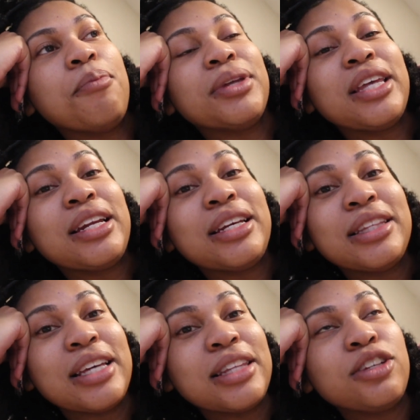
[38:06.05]
But then
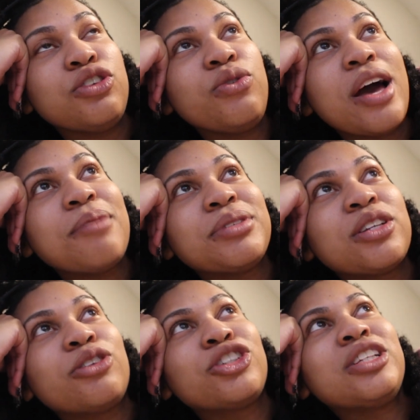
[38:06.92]
in the, in the new
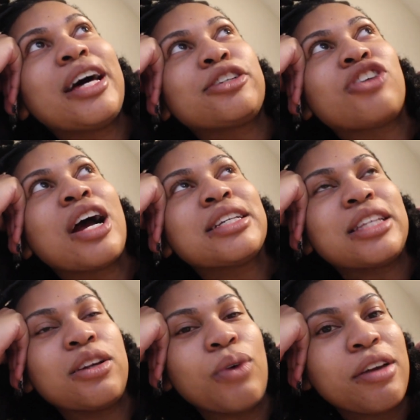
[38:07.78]
episode, she like tries
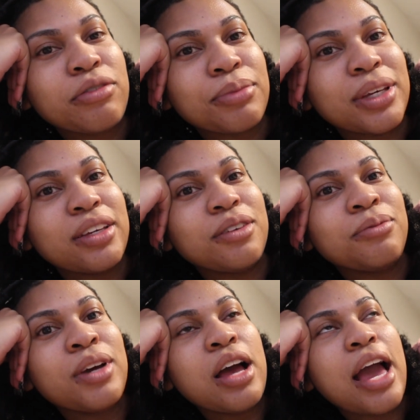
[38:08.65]
to get away from him
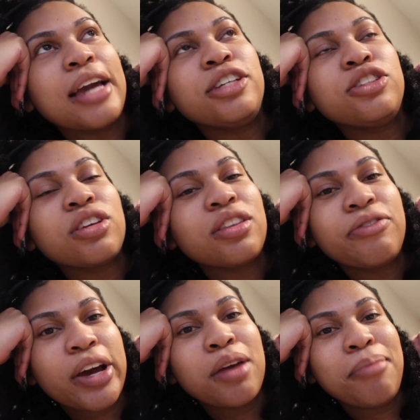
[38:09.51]
and he took the
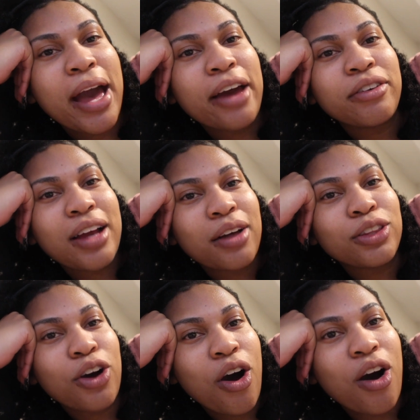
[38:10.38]
fucking battery out
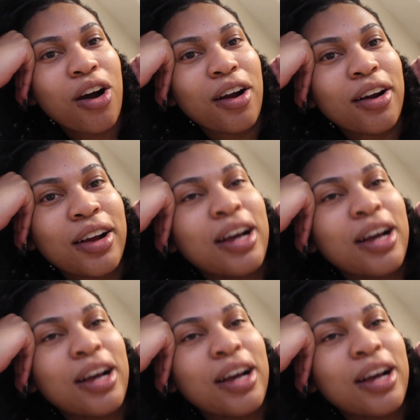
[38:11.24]
the car.